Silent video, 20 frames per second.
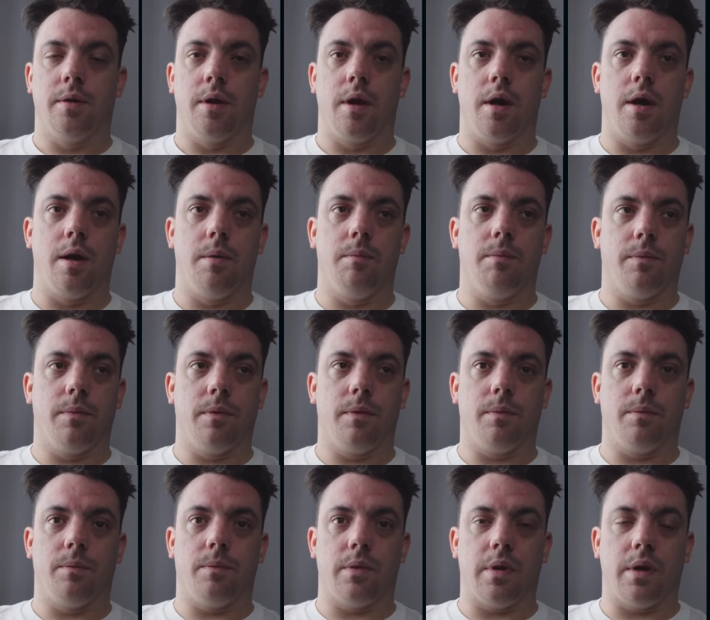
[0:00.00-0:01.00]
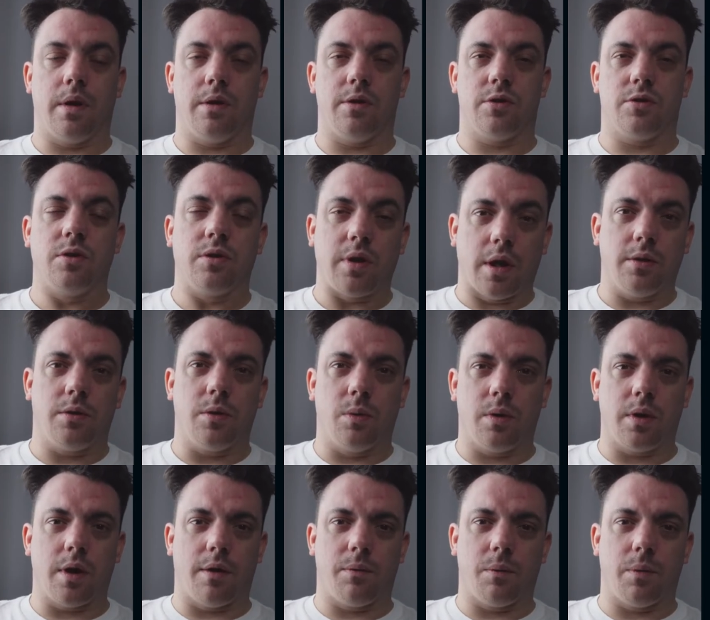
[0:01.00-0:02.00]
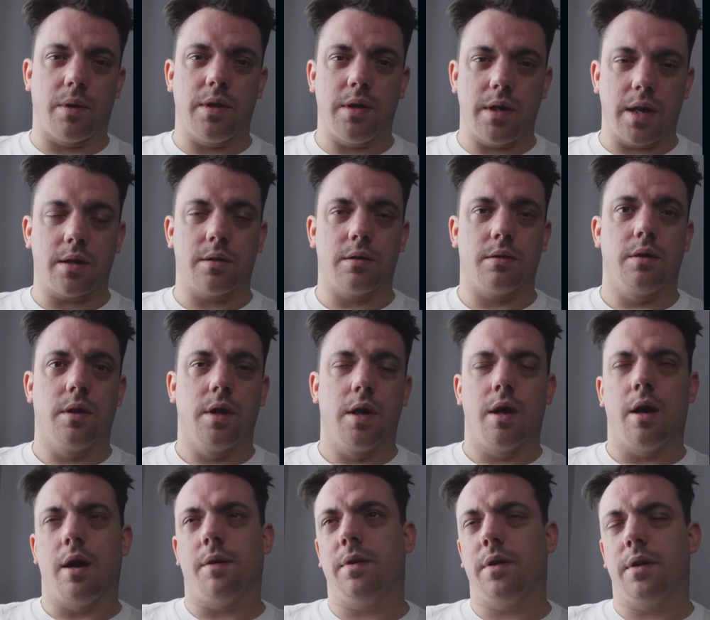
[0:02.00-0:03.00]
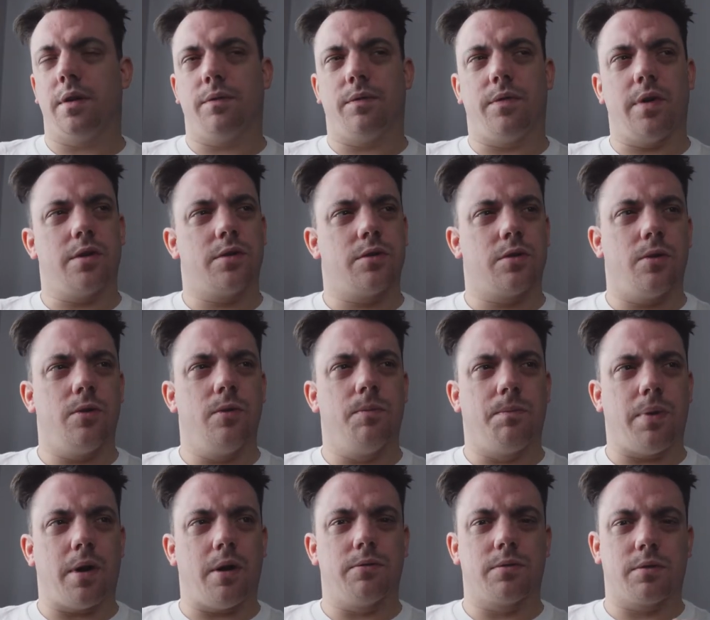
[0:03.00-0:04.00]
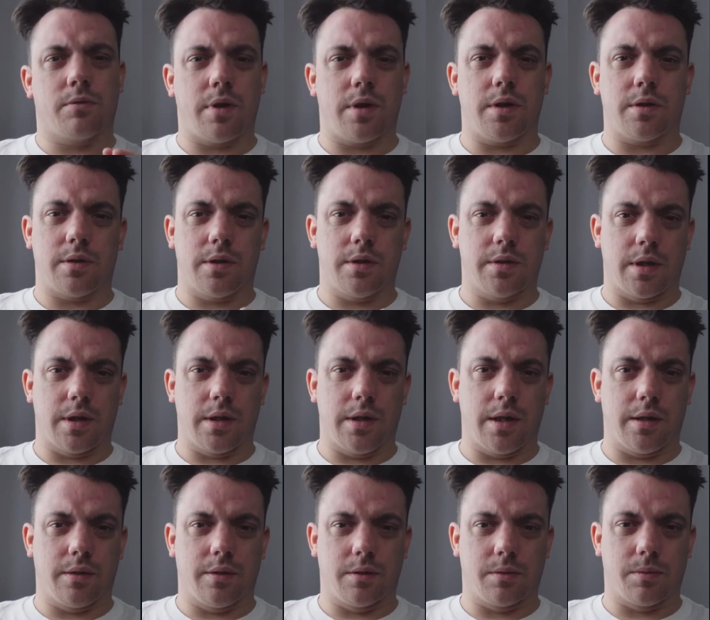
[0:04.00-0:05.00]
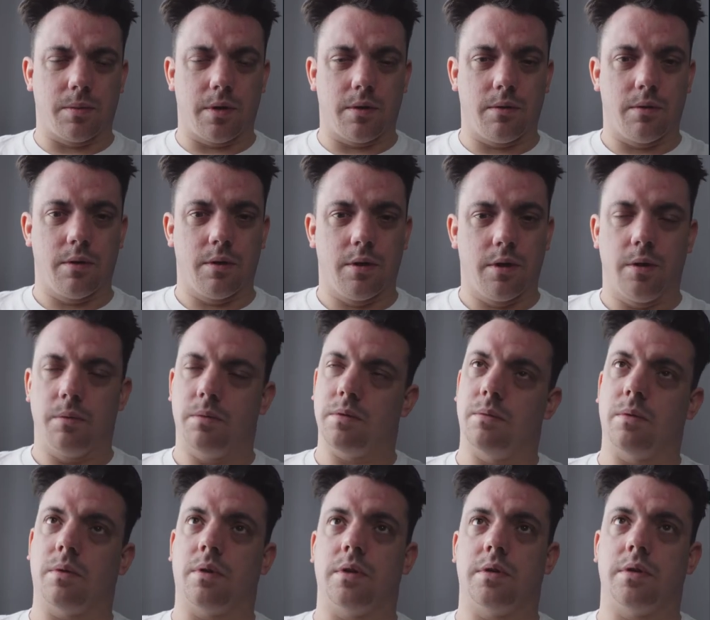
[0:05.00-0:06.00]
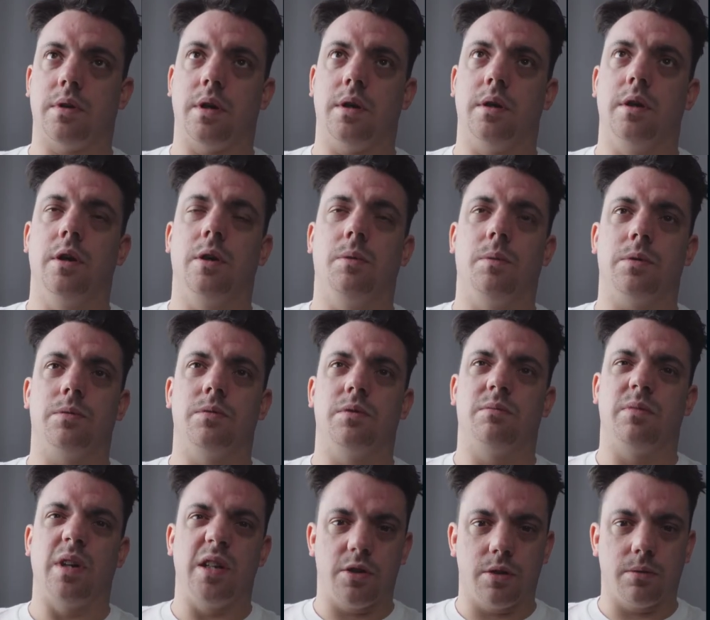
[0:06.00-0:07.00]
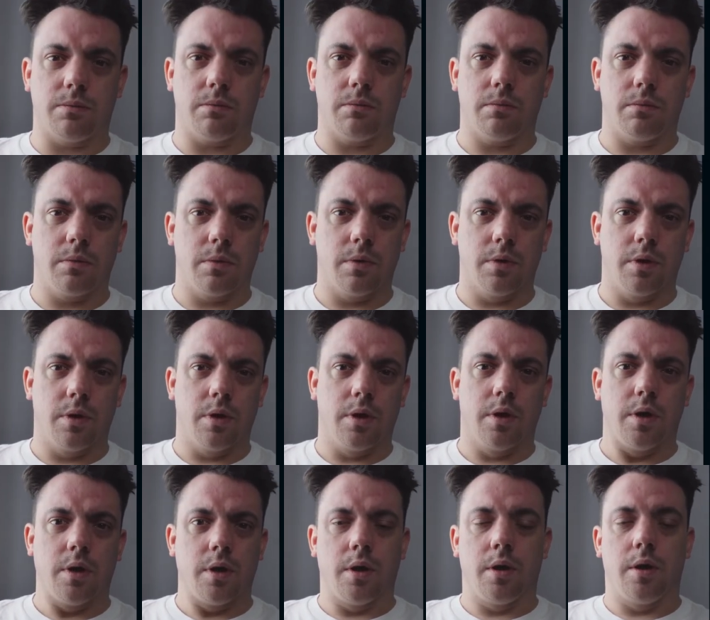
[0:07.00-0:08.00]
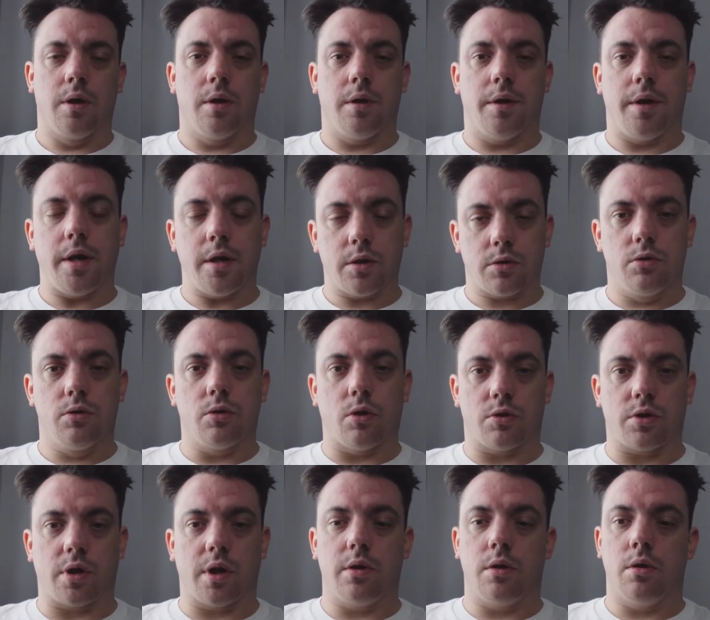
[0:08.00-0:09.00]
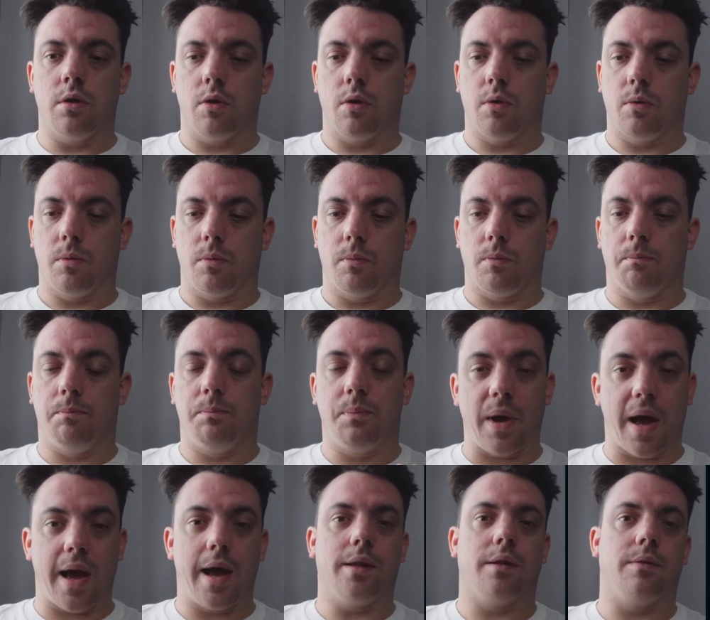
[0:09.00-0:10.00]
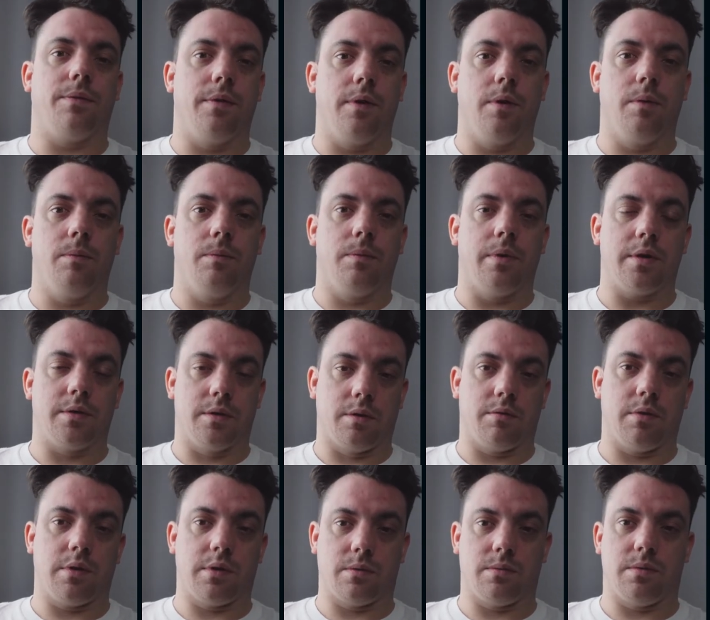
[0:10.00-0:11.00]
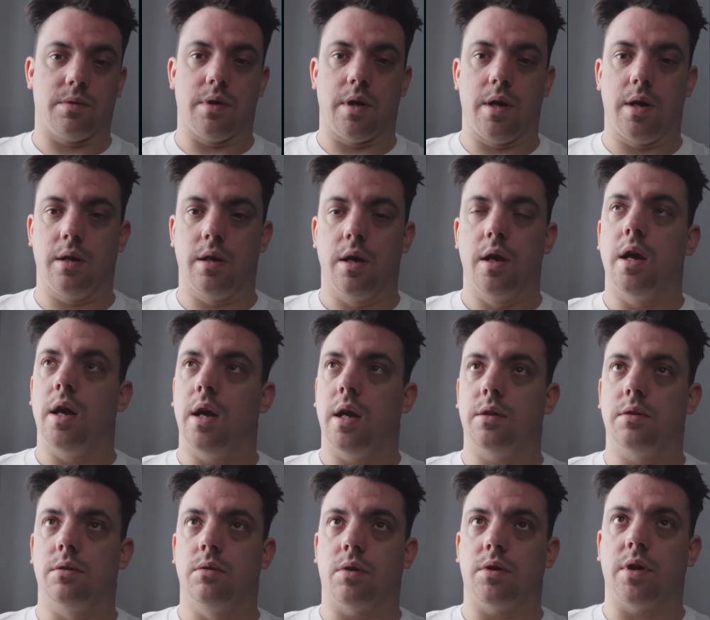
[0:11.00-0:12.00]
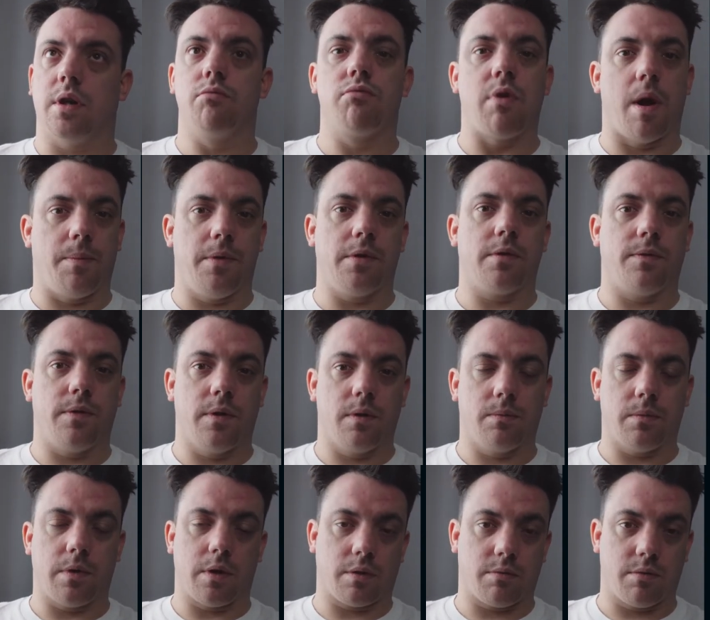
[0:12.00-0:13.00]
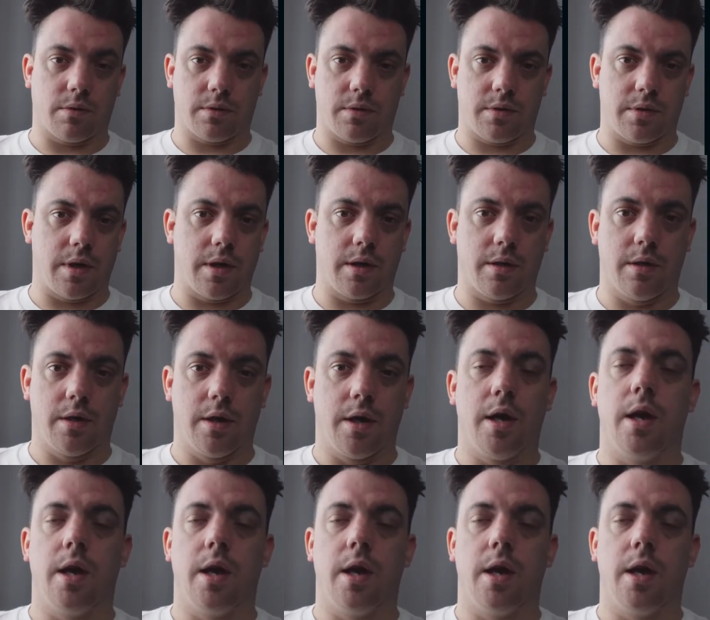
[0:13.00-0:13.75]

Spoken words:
Should they do another one? Yes. I think there's two post-credit scenes at the end as well. But I'm not going to say, which was decent. It's not a bad film, as the critics are saying. It's not a rubbish film, like the critics are saying.